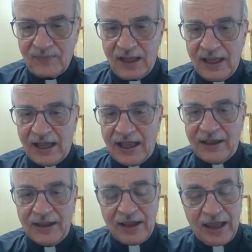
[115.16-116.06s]

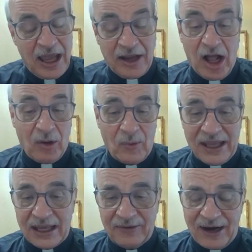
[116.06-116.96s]
and all
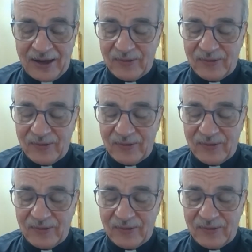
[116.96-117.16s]
weekend, right?